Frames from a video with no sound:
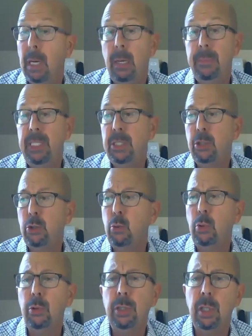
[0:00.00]
I mean,
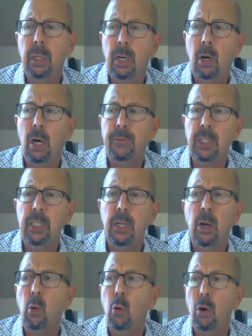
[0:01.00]
schools often,
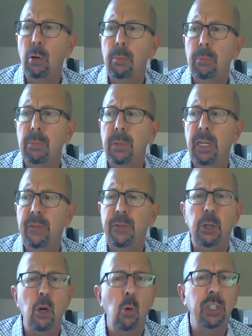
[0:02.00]
or if you
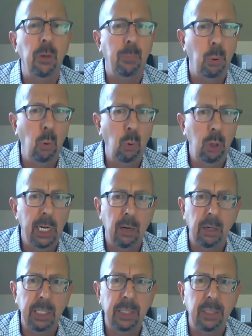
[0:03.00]
go into pool
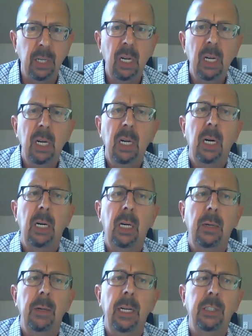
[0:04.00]
areas,
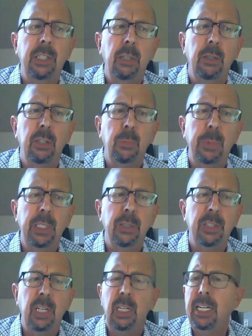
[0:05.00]
exterior speakers,
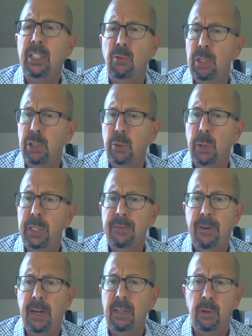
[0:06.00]
they like to run
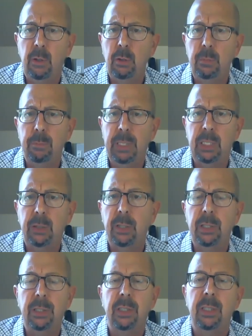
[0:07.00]
25 volt because